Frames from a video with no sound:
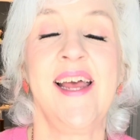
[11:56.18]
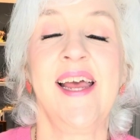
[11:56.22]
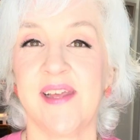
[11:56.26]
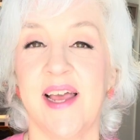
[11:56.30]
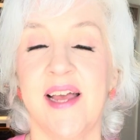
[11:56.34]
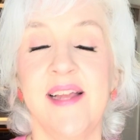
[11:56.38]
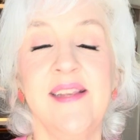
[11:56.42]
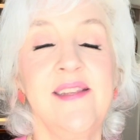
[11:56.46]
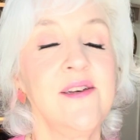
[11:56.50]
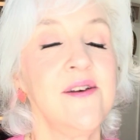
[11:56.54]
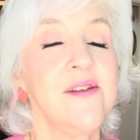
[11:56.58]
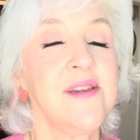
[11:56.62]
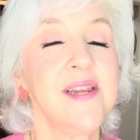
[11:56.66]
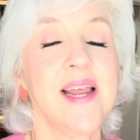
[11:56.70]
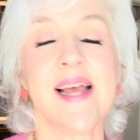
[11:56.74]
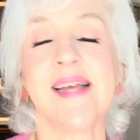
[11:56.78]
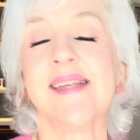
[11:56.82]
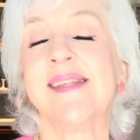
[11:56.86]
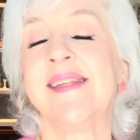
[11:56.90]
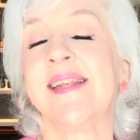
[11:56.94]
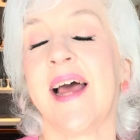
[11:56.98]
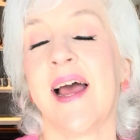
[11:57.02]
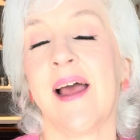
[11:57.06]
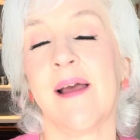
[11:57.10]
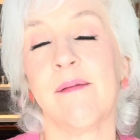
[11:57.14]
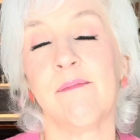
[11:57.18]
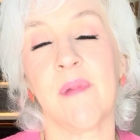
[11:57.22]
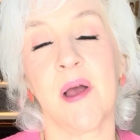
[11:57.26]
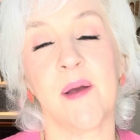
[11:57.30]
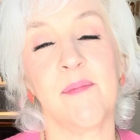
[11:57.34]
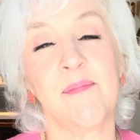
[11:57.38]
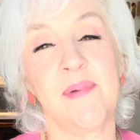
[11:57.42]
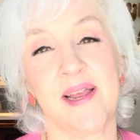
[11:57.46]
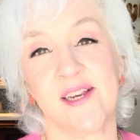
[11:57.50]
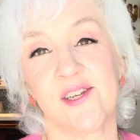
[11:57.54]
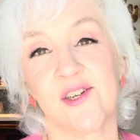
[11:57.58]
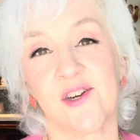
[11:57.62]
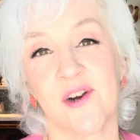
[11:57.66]
Until next time, my
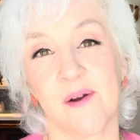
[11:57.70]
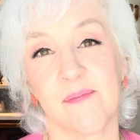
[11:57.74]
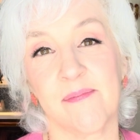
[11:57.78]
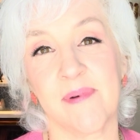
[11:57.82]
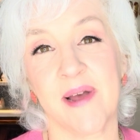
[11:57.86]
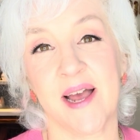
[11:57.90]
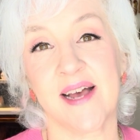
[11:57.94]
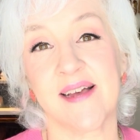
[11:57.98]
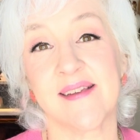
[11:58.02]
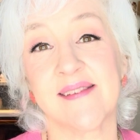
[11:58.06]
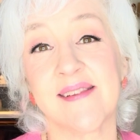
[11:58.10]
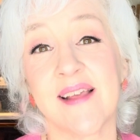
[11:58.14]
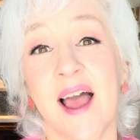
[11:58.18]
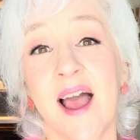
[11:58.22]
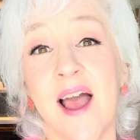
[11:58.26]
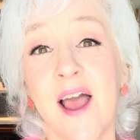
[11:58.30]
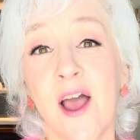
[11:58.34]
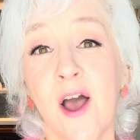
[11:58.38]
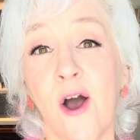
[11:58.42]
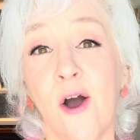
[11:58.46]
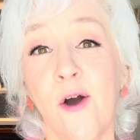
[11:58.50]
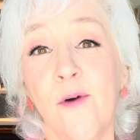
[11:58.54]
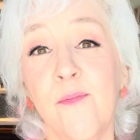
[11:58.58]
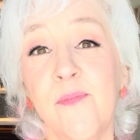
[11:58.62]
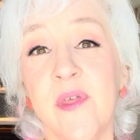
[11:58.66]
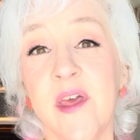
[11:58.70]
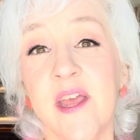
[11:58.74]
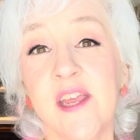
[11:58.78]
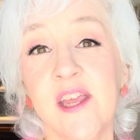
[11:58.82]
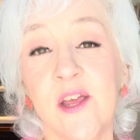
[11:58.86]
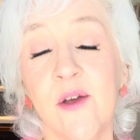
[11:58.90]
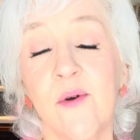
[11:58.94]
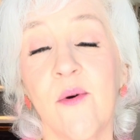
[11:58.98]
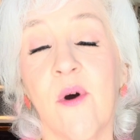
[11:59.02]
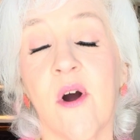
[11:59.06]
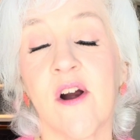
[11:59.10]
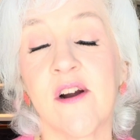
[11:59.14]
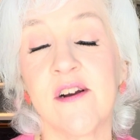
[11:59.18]
Pink Turk pals, I hope that
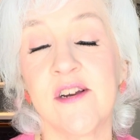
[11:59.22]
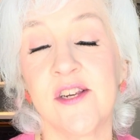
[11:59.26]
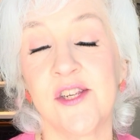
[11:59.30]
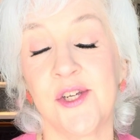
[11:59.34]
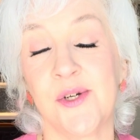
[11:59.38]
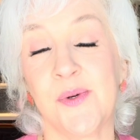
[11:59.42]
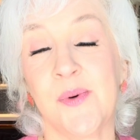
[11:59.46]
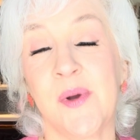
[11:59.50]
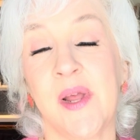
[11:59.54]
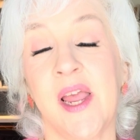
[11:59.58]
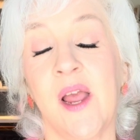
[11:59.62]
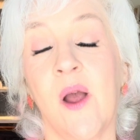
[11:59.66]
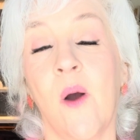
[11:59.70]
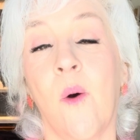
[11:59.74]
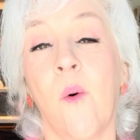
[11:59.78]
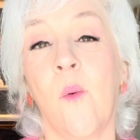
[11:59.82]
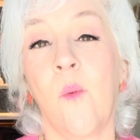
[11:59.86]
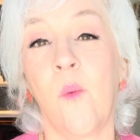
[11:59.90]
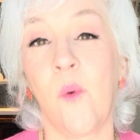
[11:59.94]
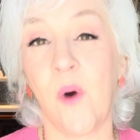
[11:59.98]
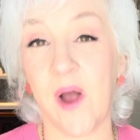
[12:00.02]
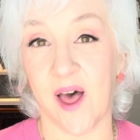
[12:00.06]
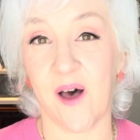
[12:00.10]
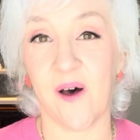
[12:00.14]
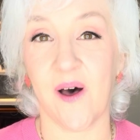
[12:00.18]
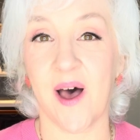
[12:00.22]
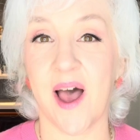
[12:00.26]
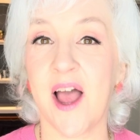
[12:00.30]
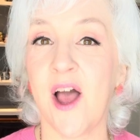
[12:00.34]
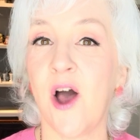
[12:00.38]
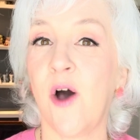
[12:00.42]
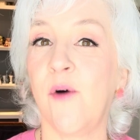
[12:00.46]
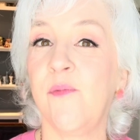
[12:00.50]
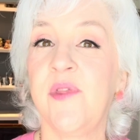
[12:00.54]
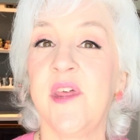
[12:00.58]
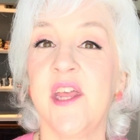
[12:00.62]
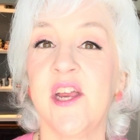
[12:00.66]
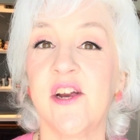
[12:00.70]
you are doing well. I
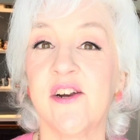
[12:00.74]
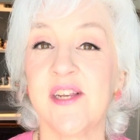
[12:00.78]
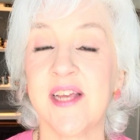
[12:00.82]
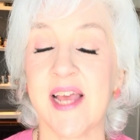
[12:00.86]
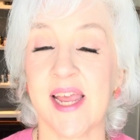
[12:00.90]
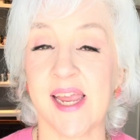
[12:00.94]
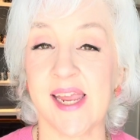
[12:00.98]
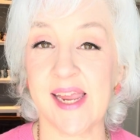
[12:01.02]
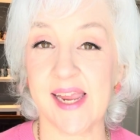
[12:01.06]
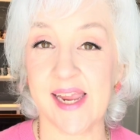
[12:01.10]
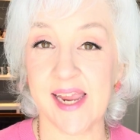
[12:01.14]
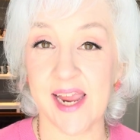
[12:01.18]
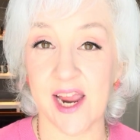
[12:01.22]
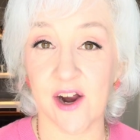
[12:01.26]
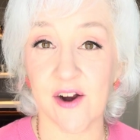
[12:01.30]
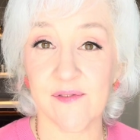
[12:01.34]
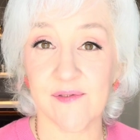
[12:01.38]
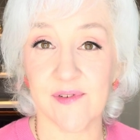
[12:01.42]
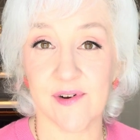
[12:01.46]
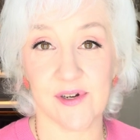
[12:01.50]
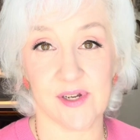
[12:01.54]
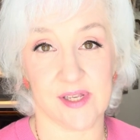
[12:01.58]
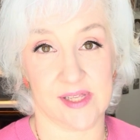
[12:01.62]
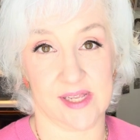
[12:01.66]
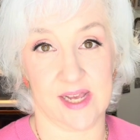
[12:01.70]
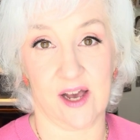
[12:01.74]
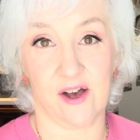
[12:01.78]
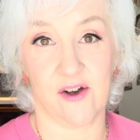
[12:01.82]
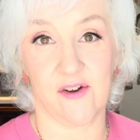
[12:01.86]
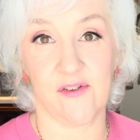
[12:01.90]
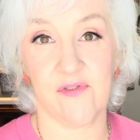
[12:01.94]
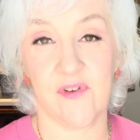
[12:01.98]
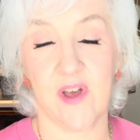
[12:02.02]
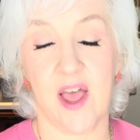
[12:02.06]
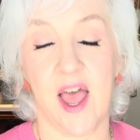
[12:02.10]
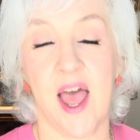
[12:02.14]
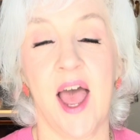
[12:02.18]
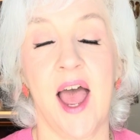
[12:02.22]
hope that you're taking care of
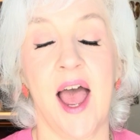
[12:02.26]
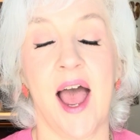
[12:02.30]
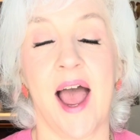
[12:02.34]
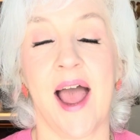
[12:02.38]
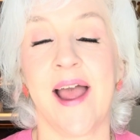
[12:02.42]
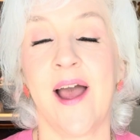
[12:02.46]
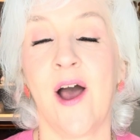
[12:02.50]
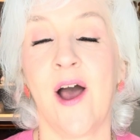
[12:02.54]
yourself. I